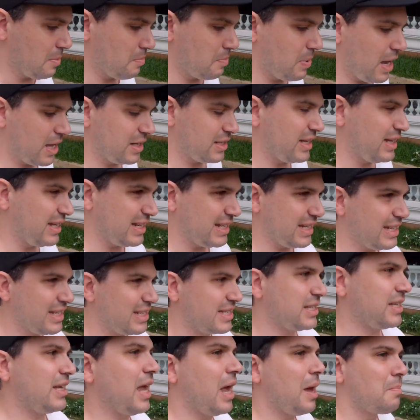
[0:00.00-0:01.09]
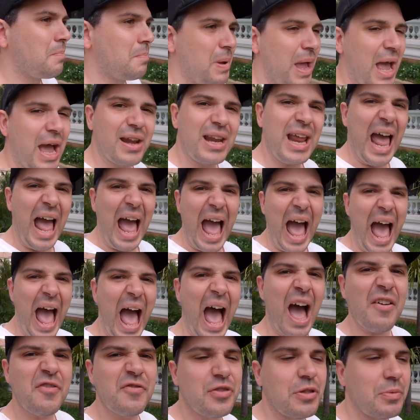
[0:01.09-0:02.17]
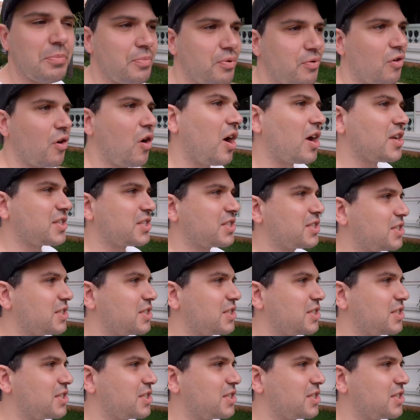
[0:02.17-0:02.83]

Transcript: but it is about half the price.